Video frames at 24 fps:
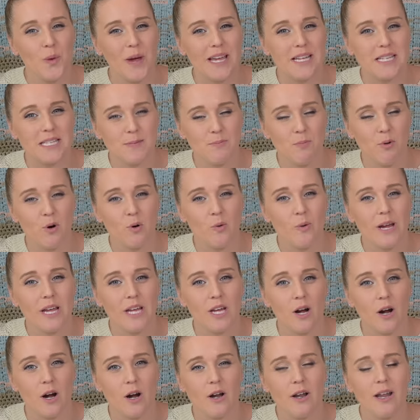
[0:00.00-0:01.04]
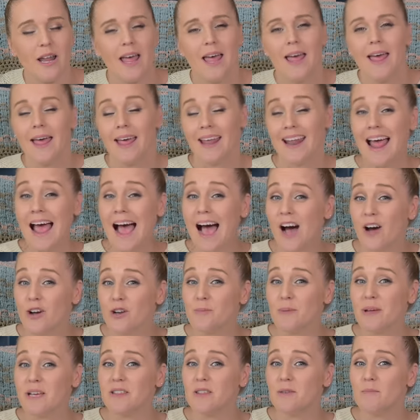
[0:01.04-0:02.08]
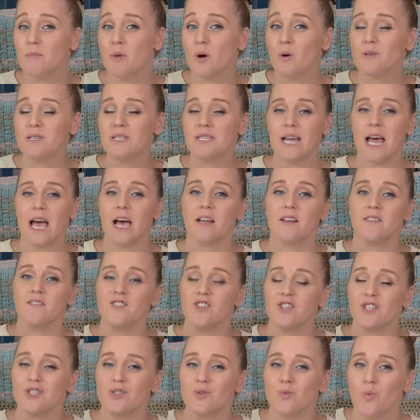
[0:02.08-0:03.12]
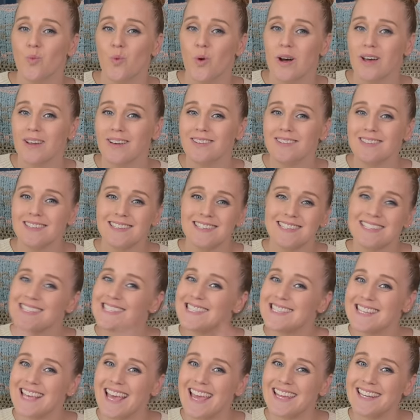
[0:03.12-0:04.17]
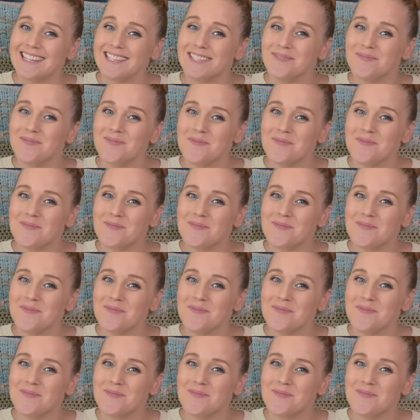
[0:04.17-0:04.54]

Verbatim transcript: weight sport weight yarn and how to make the most out of just one skein.